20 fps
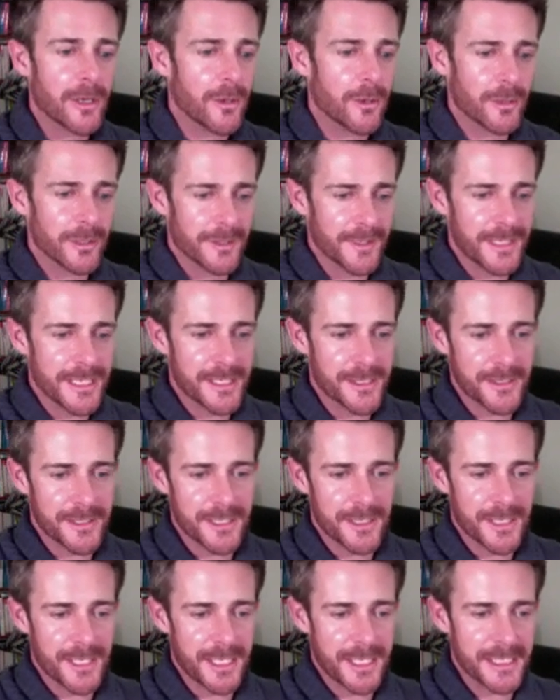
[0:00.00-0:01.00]
all of these
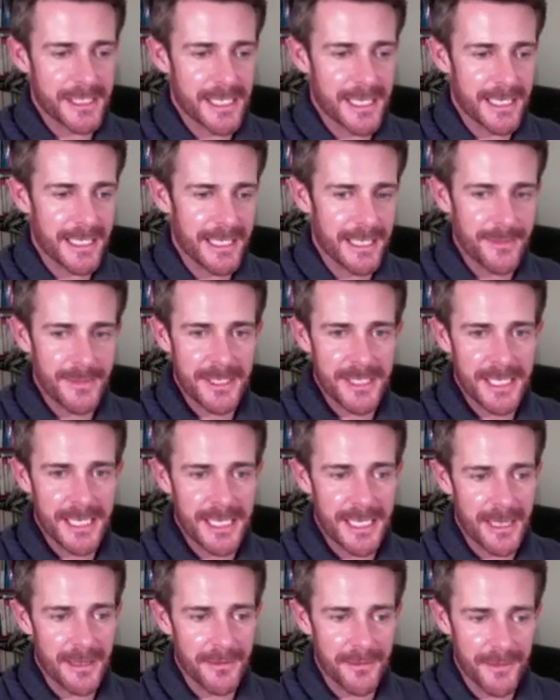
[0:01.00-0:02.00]
sorts of things, and
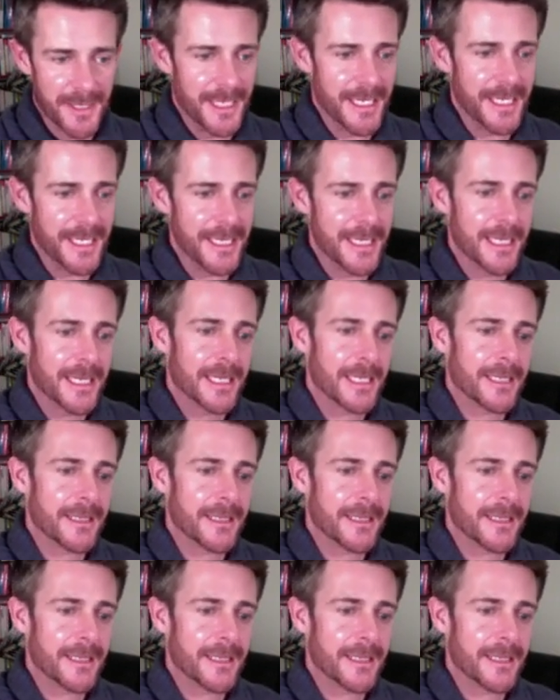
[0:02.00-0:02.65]
limiting the